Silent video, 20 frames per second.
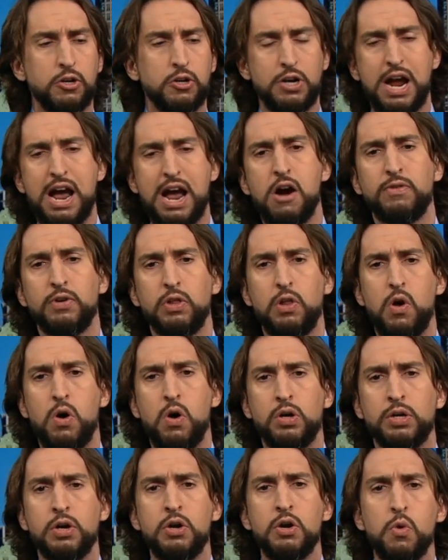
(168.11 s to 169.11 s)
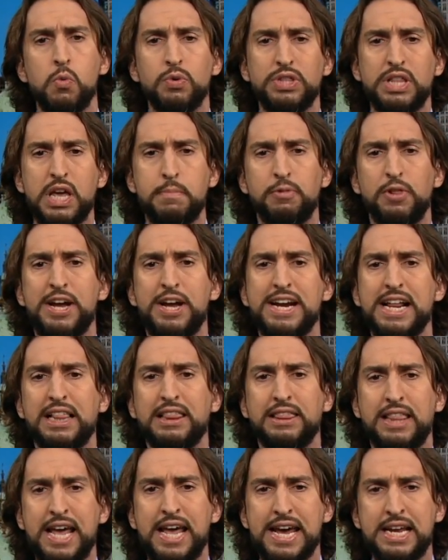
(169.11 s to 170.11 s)
or however long, when they played
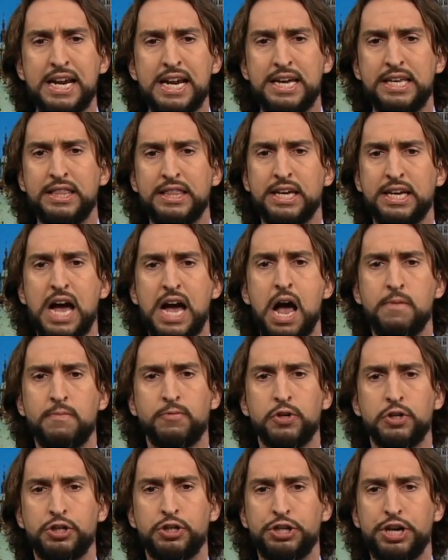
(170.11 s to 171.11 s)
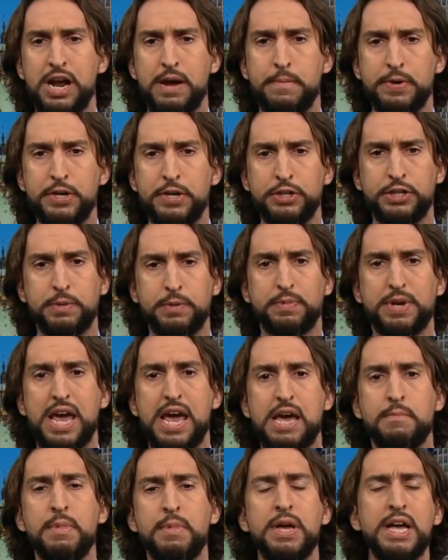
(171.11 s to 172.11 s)
Atlanta in the conference championship
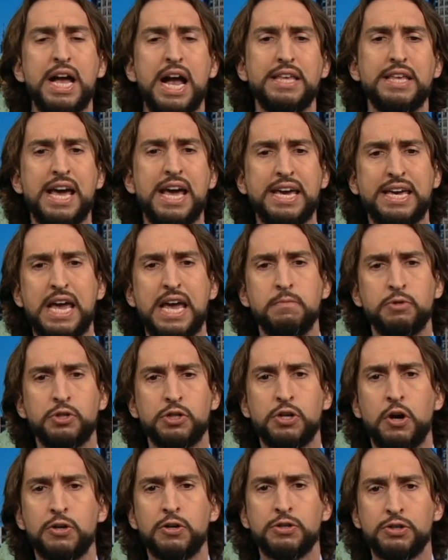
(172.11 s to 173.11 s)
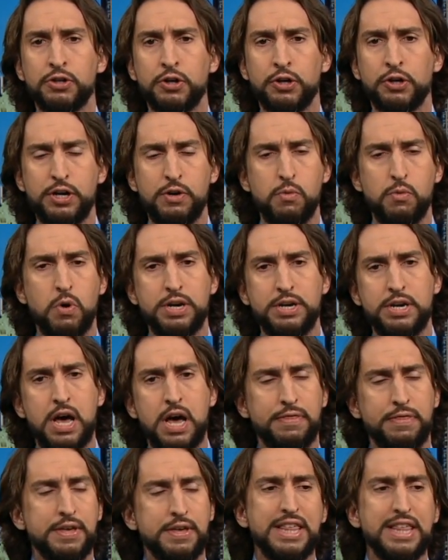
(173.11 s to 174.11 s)
game, and that game starts
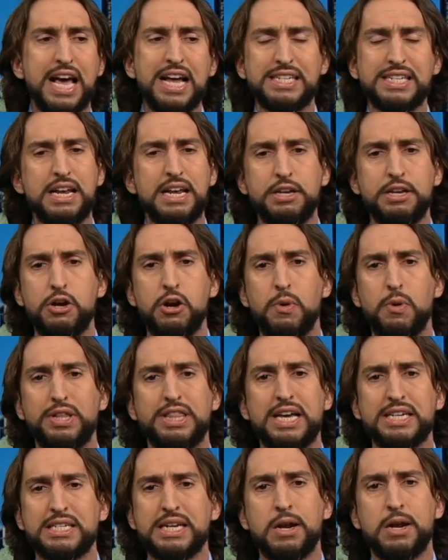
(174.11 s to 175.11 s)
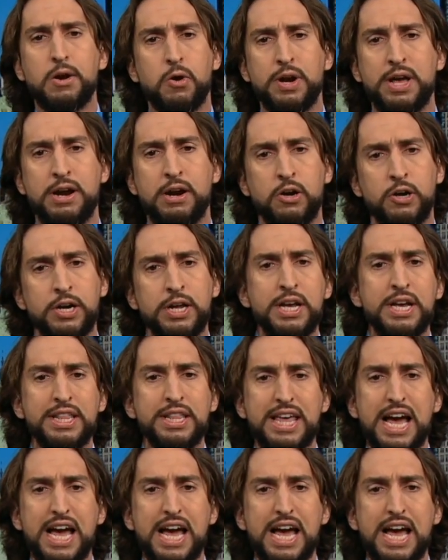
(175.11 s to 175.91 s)
31-0. That's not, you know what, that's not on Aaron.